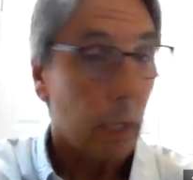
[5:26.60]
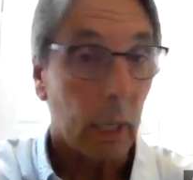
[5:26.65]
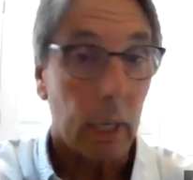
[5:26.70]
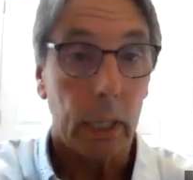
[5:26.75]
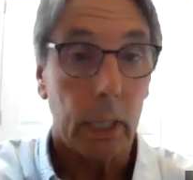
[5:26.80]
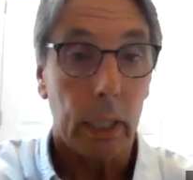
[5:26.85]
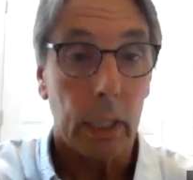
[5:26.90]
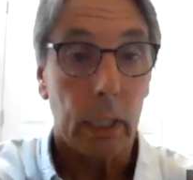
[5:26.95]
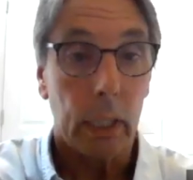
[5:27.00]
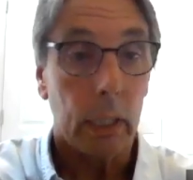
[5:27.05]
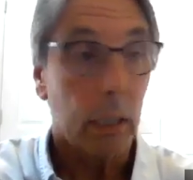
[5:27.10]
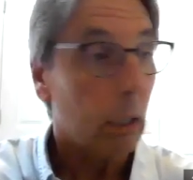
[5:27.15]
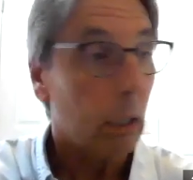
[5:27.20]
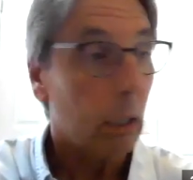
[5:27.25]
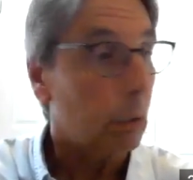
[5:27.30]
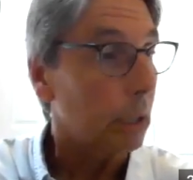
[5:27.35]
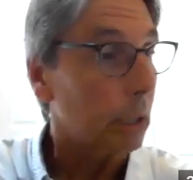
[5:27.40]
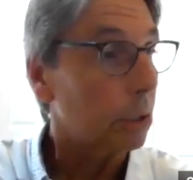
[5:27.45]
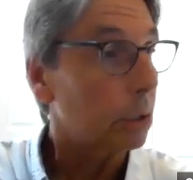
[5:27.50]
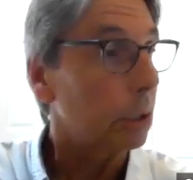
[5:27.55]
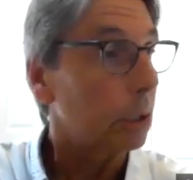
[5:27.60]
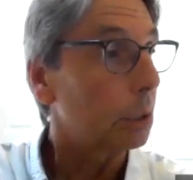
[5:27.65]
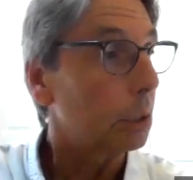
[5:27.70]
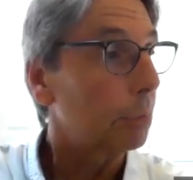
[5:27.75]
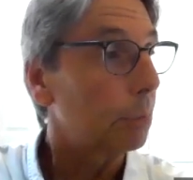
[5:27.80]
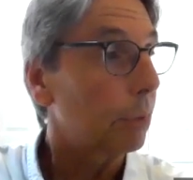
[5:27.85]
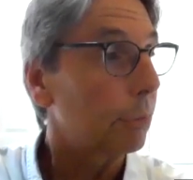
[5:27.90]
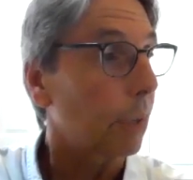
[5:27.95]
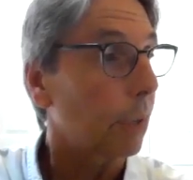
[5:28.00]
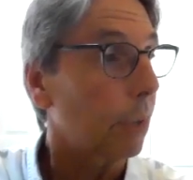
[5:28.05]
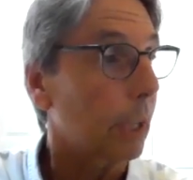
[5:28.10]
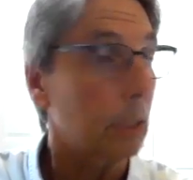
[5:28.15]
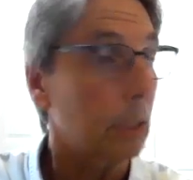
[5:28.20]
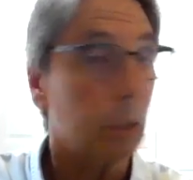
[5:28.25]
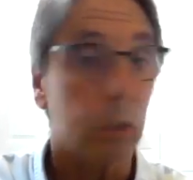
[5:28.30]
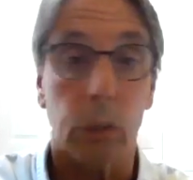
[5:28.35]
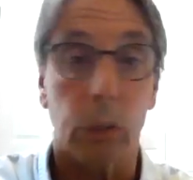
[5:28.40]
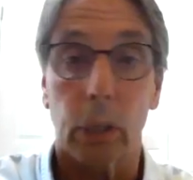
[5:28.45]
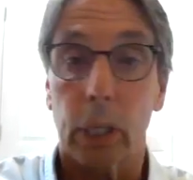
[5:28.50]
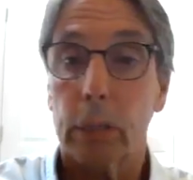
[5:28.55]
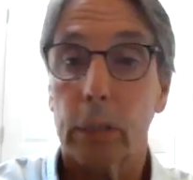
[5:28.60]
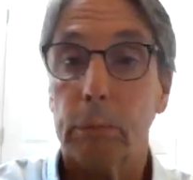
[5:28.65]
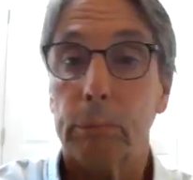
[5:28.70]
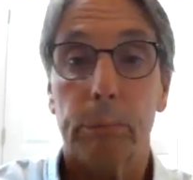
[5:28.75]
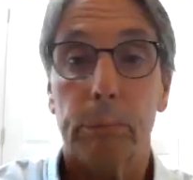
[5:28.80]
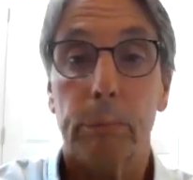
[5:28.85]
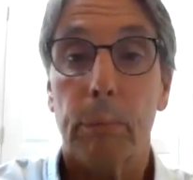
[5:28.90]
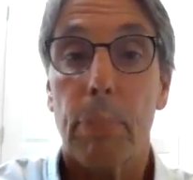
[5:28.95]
Any questions before I start?